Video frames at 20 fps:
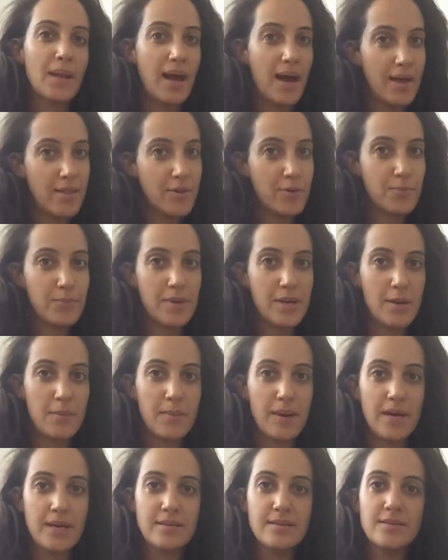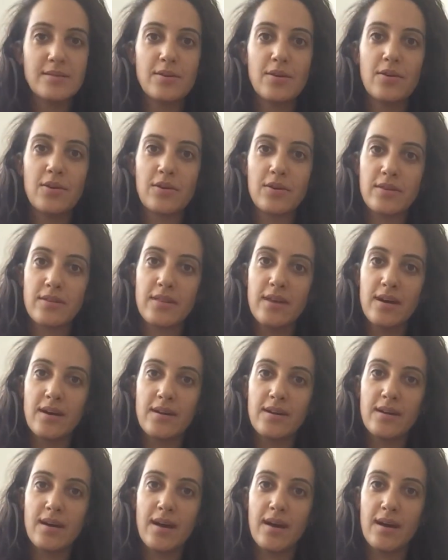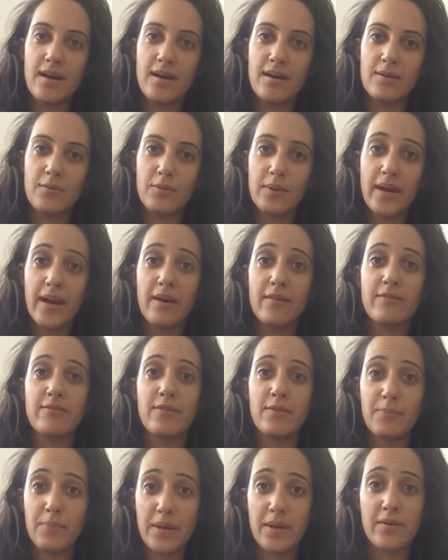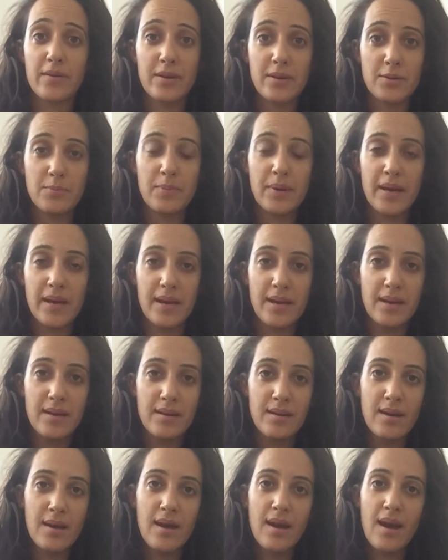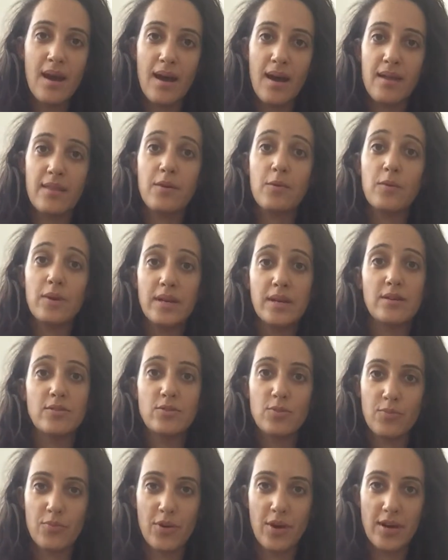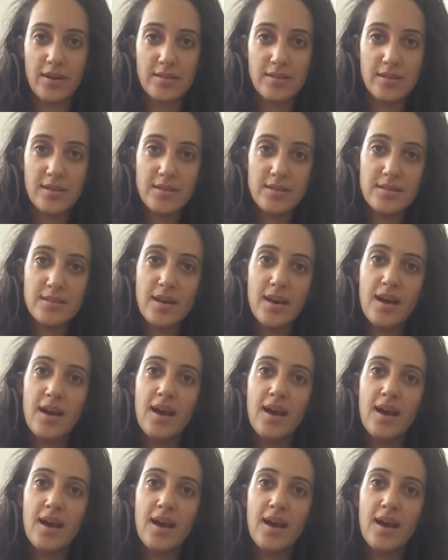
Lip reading: either PMS or that we have period pain that we need to process.